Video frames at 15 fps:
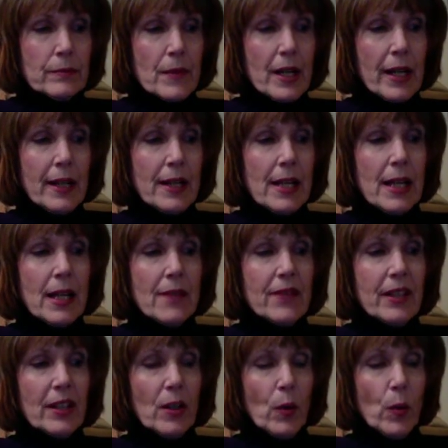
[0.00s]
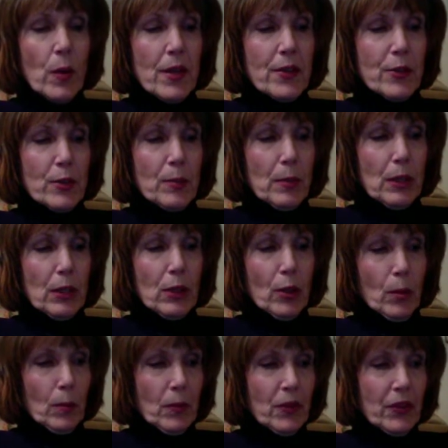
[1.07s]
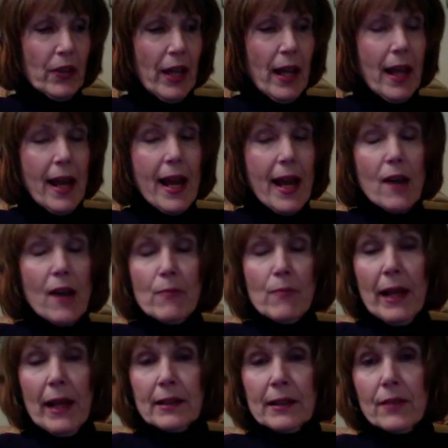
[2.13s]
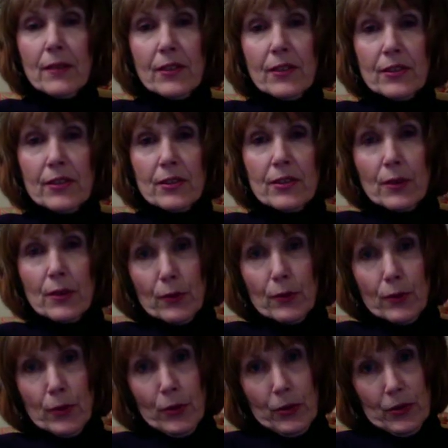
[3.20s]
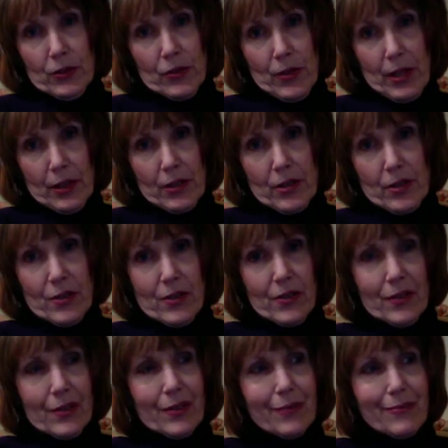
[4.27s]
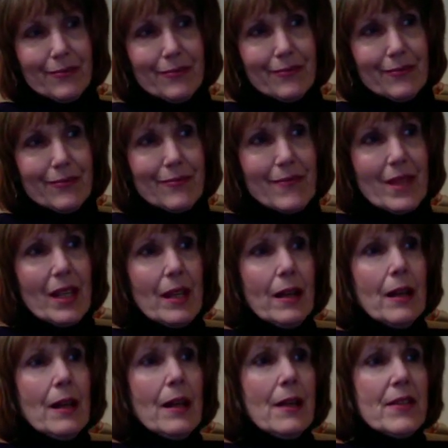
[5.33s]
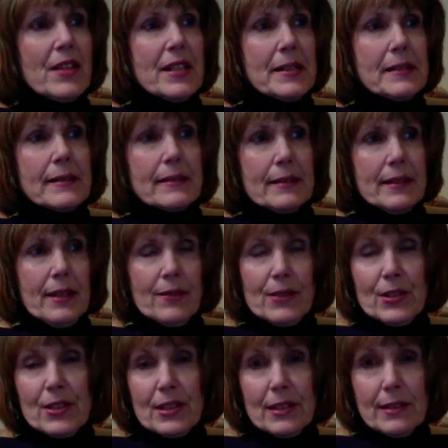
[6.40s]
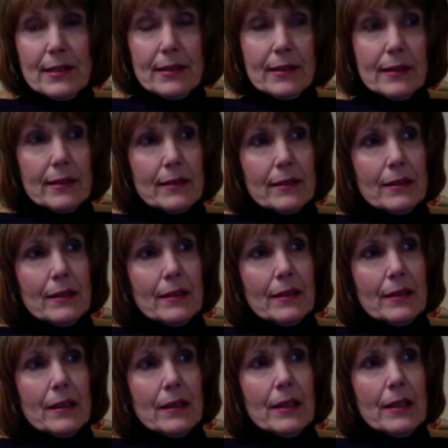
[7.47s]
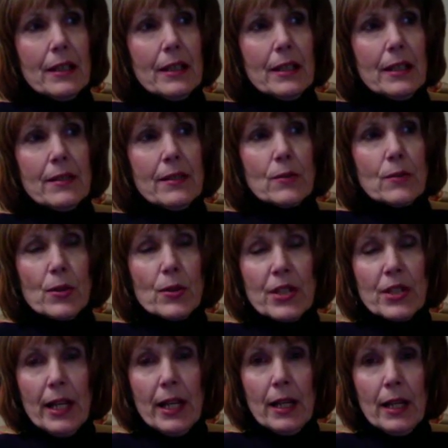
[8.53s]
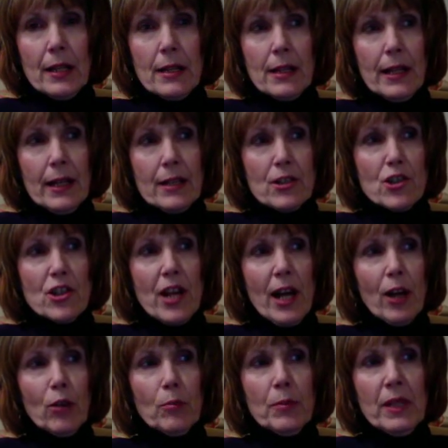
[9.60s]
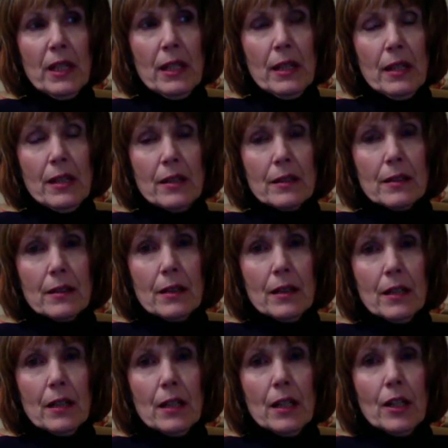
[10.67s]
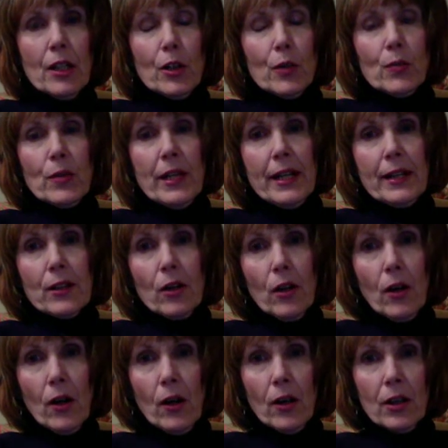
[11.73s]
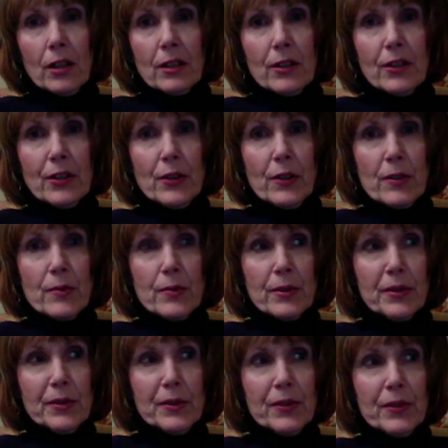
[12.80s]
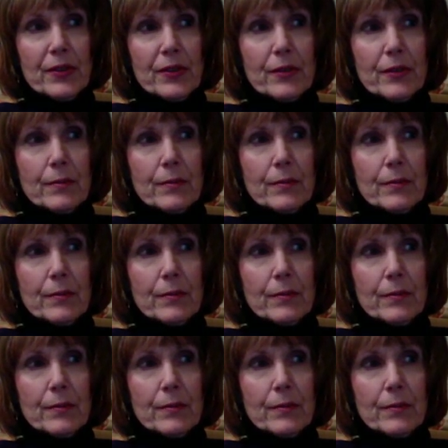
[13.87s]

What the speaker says: and even withered blooms have magnificent root structures. This never ceases. It is ordained and shall be. Recall your roots.